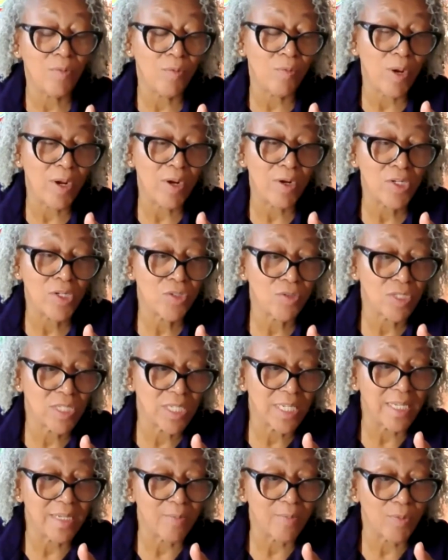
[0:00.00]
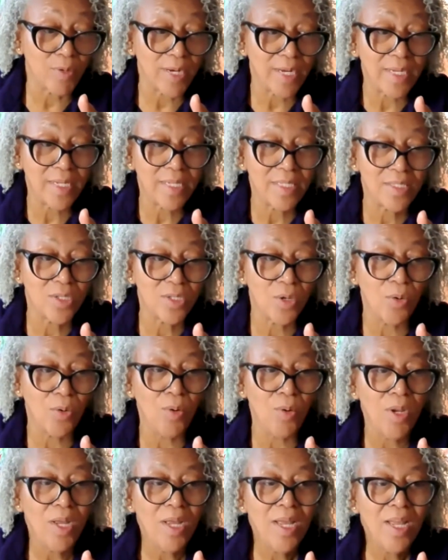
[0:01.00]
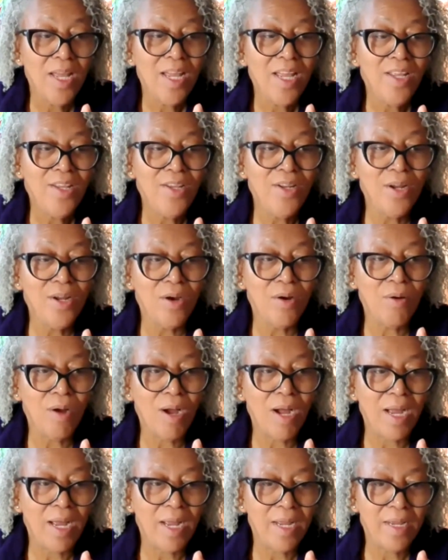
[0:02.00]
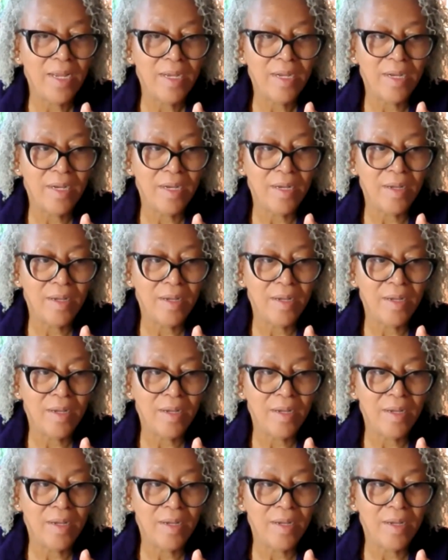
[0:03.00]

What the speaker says: Why aren't you asleep, right? So, I